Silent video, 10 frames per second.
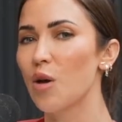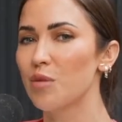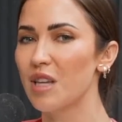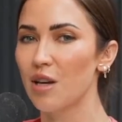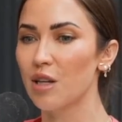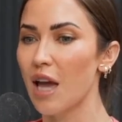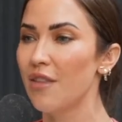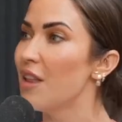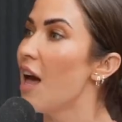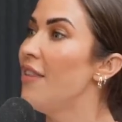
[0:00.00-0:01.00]
okay, but
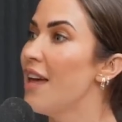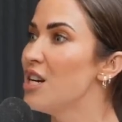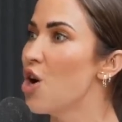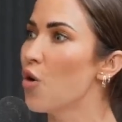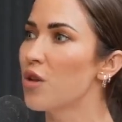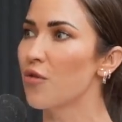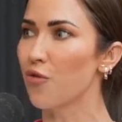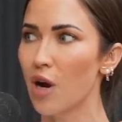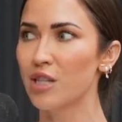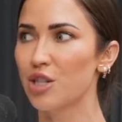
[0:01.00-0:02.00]
and they know their
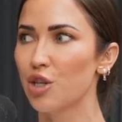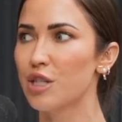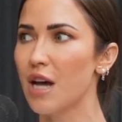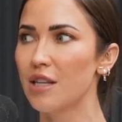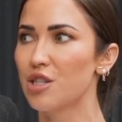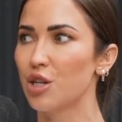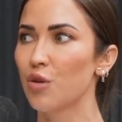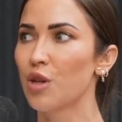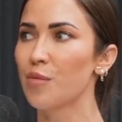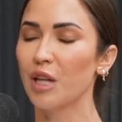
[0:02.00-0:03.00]
friends' good sides
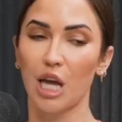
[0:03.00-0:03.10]
too. They'll be like,